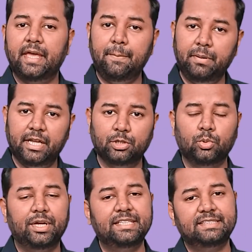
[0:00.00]
The
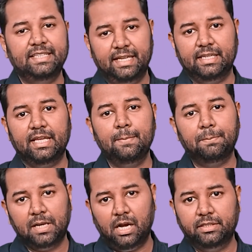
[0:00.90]
embryo is then
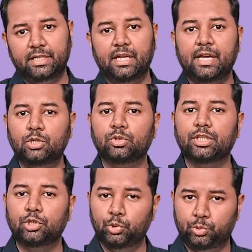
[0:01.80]
implanted into
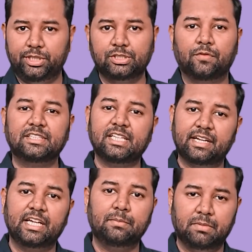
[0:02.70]
the uterus of the
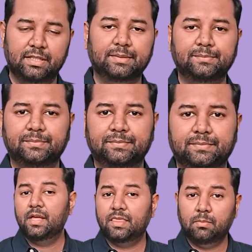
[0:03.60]
surrogate mother.
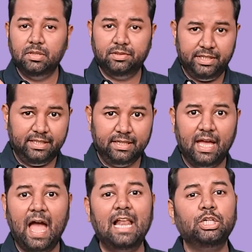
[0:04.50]
Number 3.
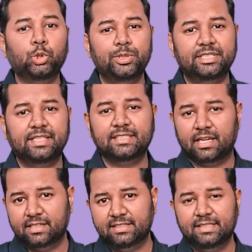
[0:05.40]
Altruistic
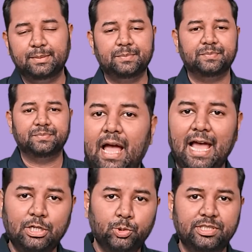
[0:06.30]
surrogacy.
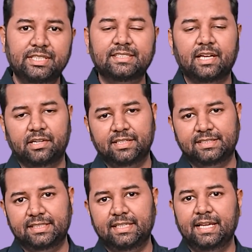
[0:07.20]
Altruistic
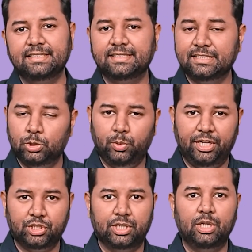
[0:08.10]
surrogacy is a
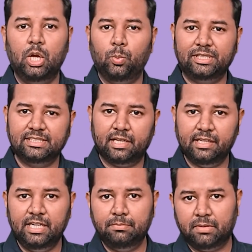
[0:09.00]
situation where the
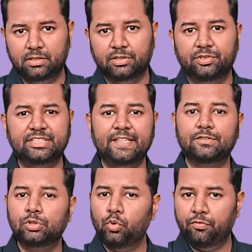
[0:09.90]
surrogate mother
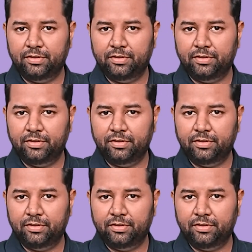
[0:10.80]
receives no